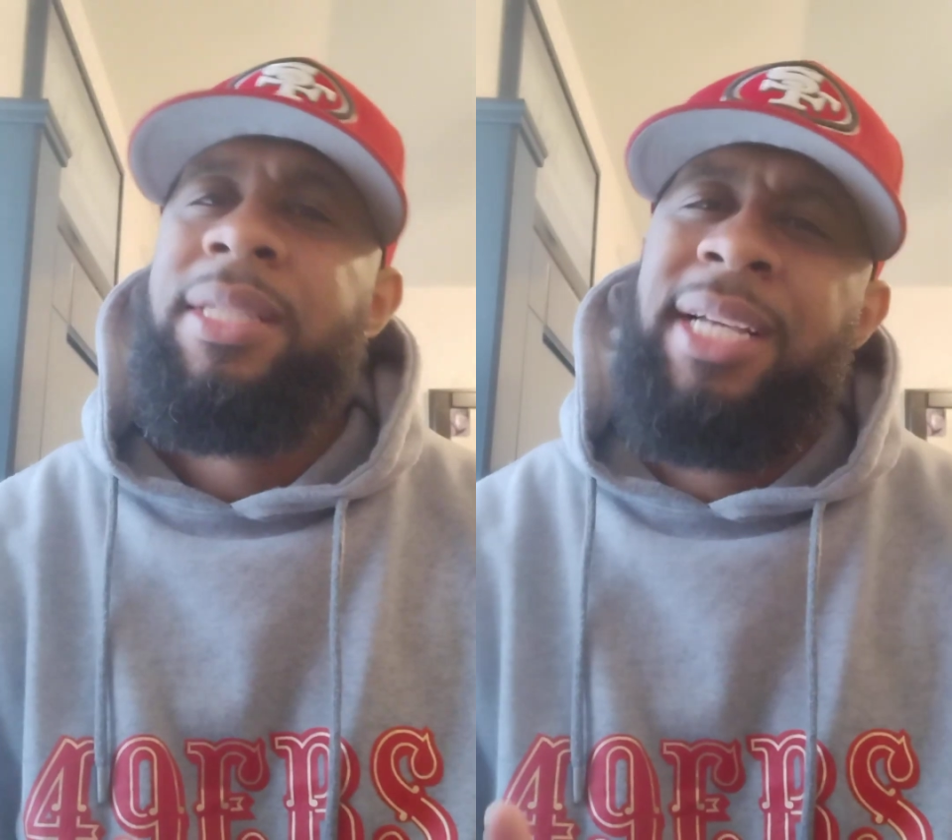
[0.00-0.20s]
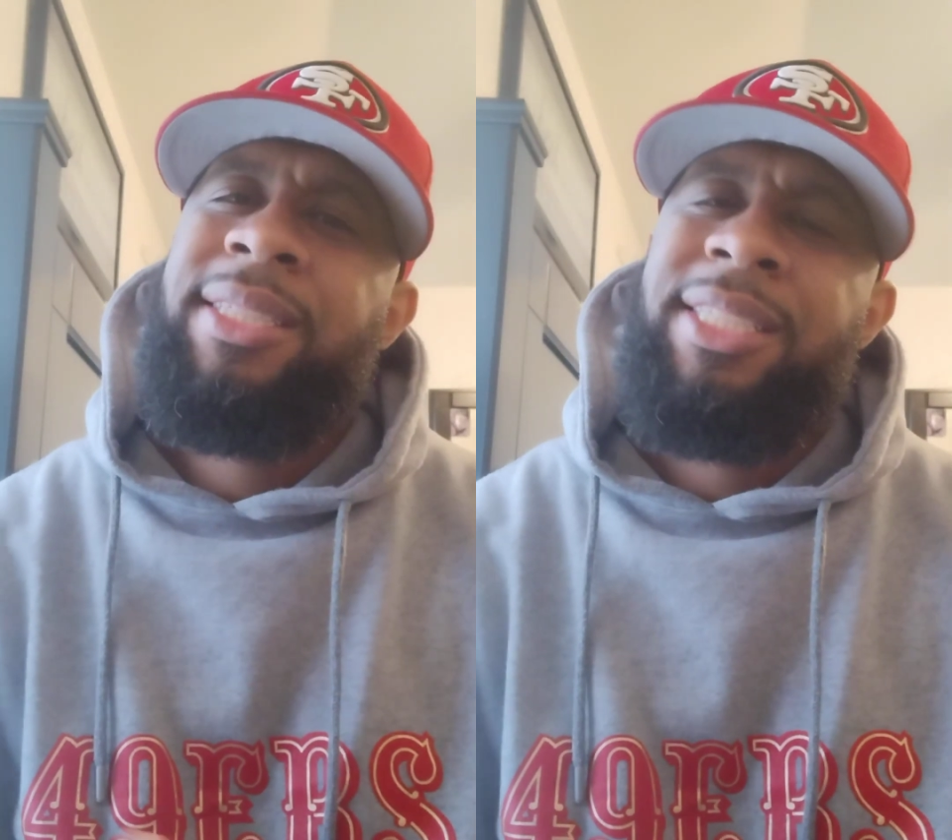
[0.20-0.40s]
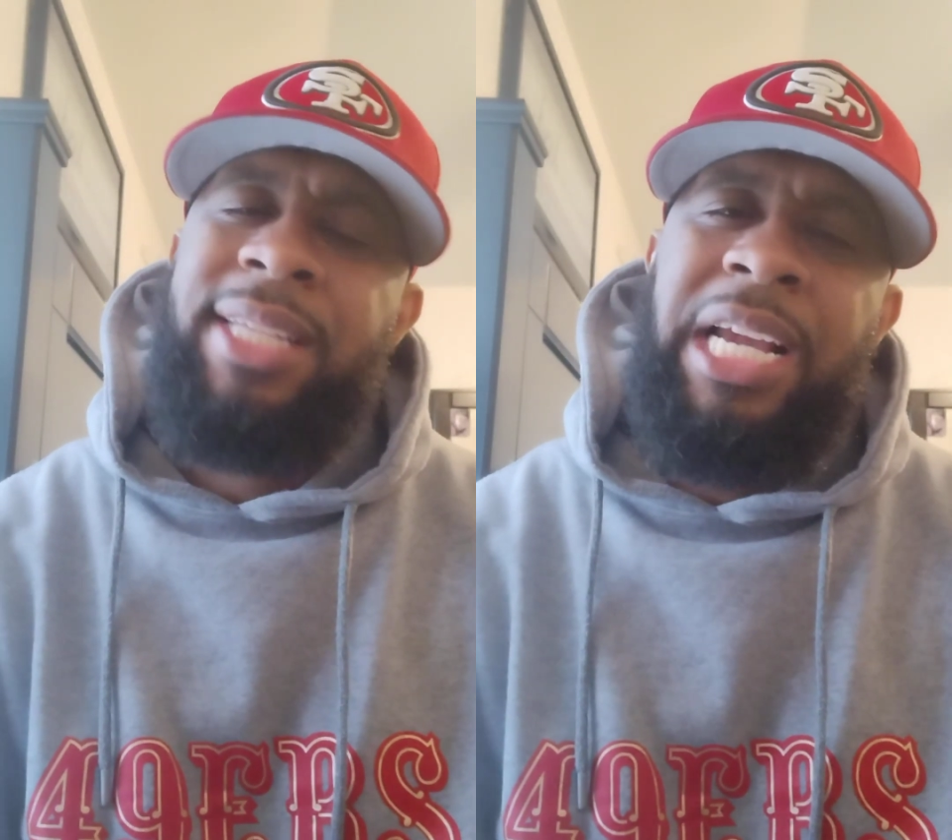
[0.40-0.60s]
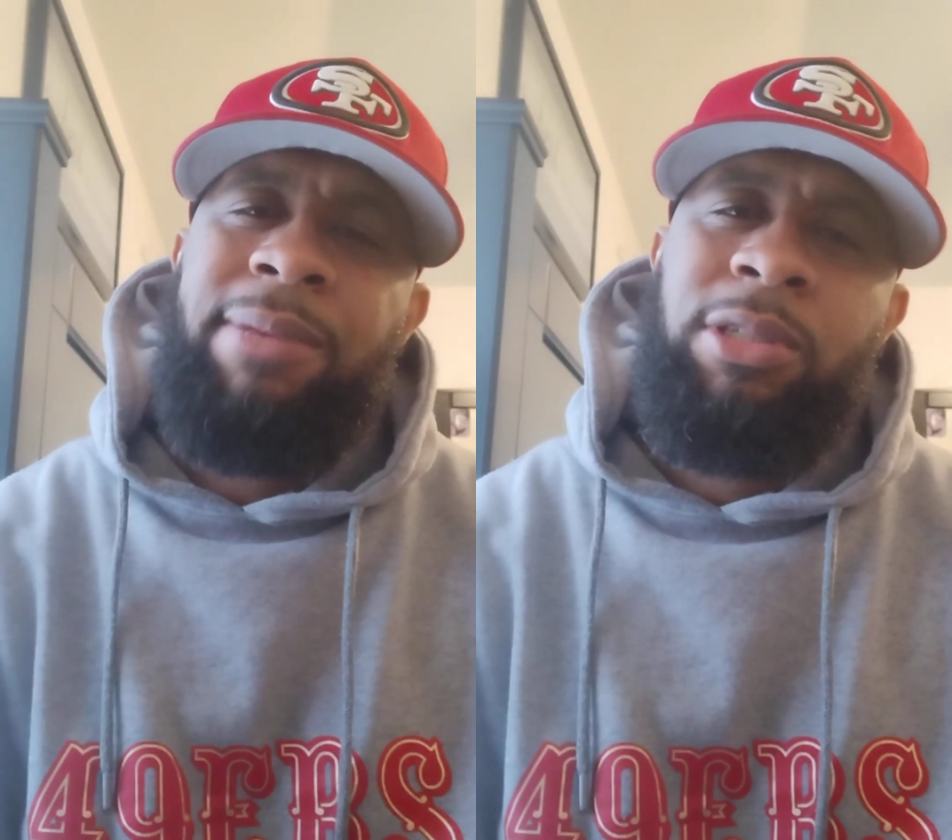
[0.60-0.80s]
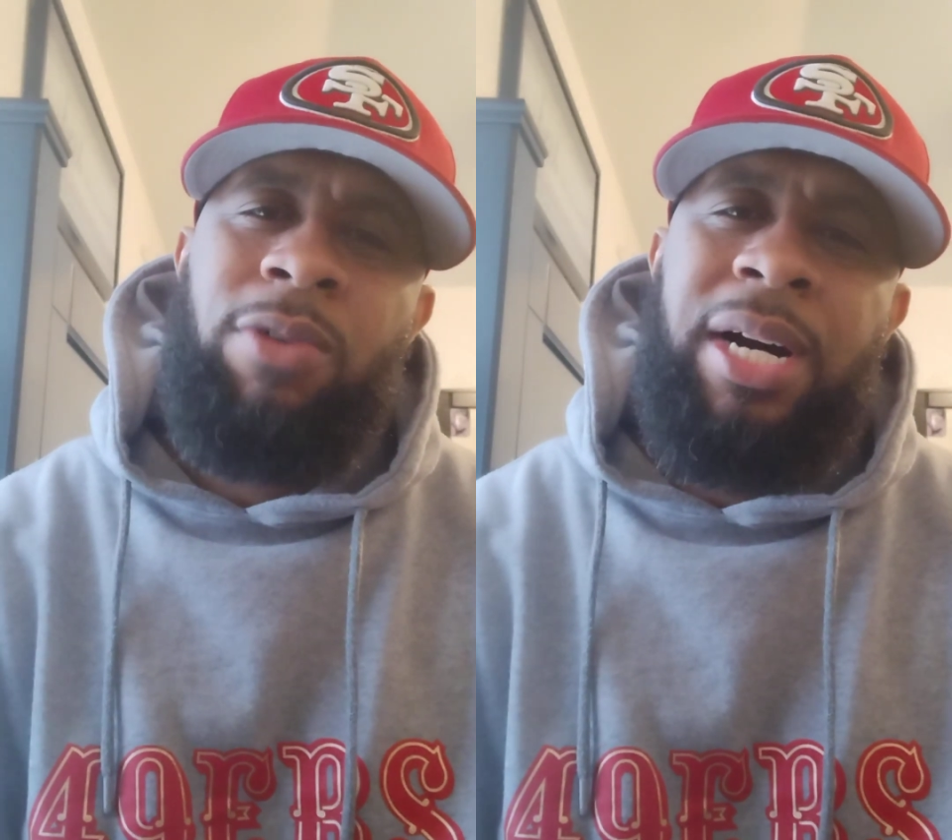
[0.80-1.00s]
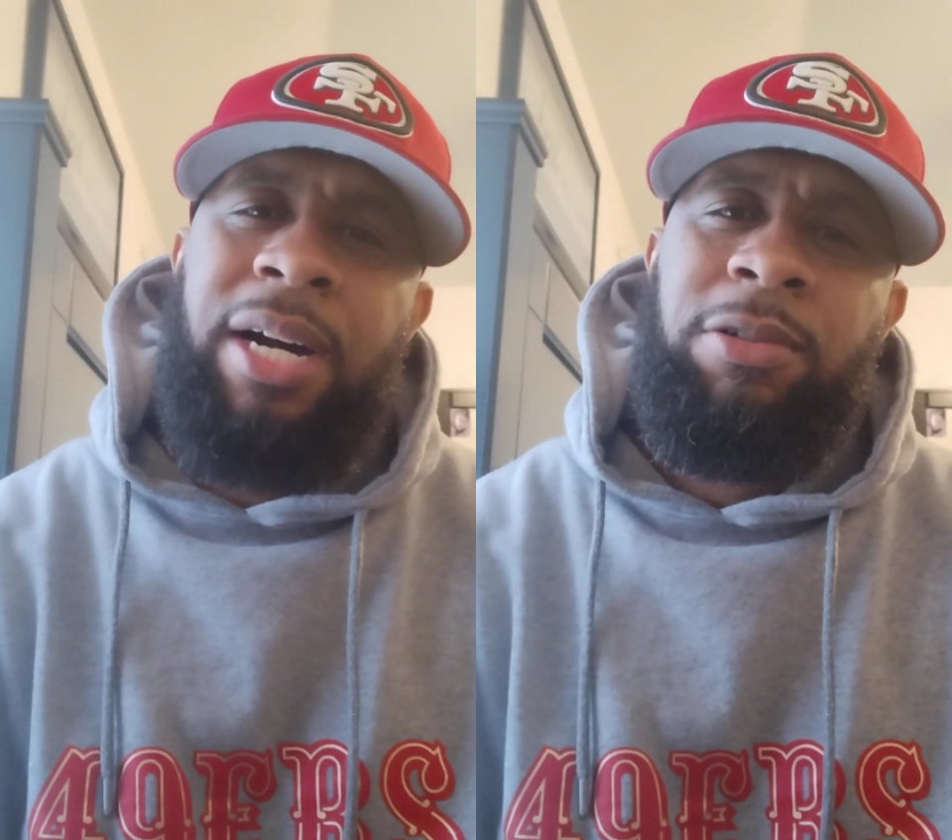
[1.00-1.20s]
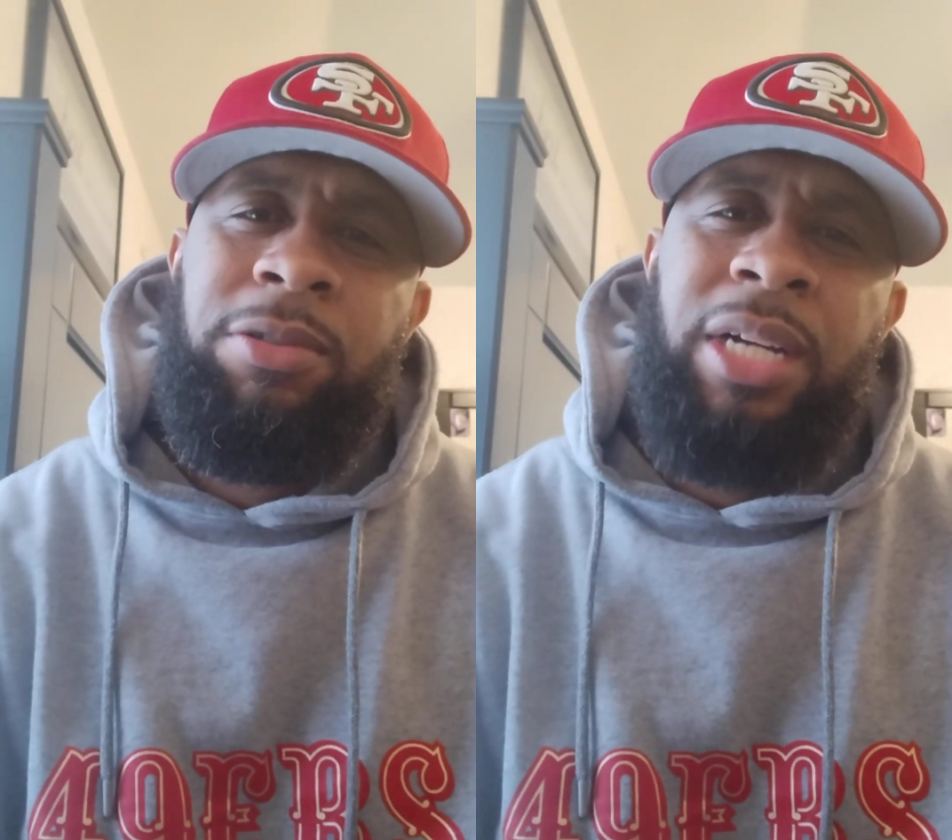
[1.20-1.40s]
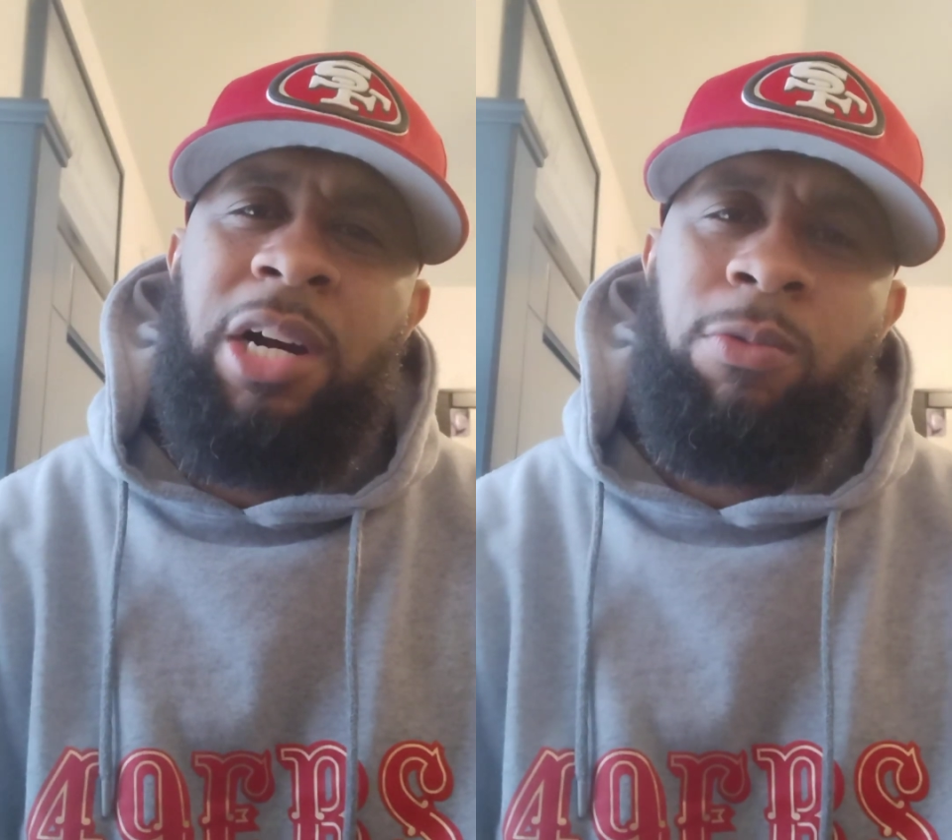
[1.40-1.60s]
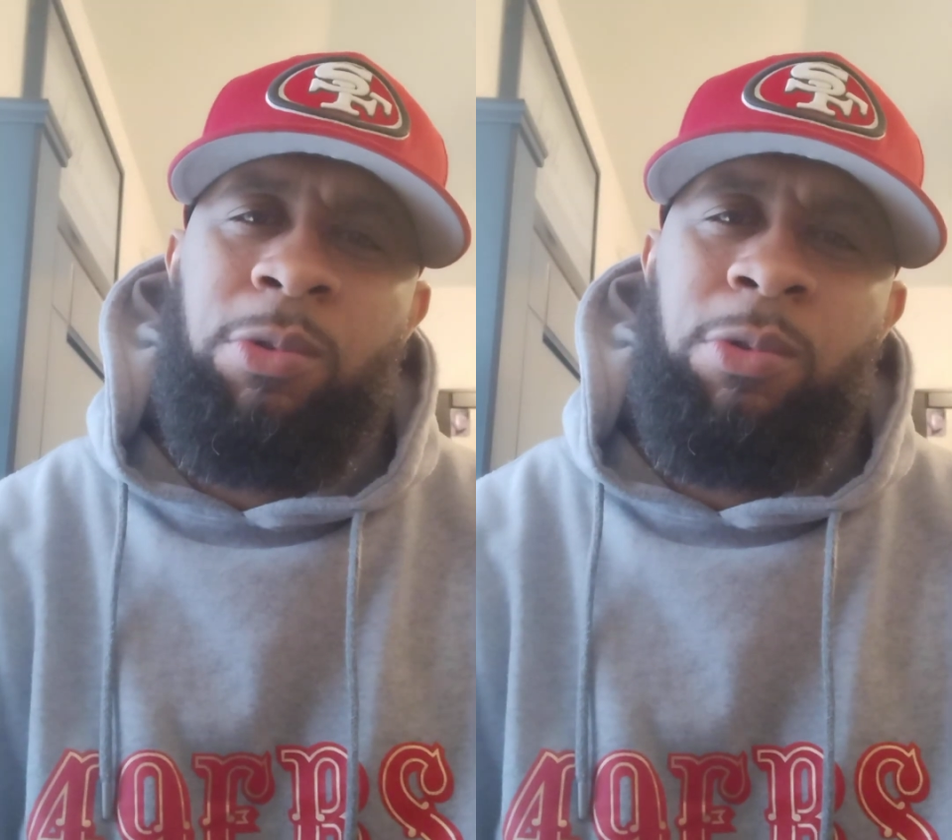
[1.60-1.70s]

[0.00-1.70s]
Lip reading: That's the same squad who y'all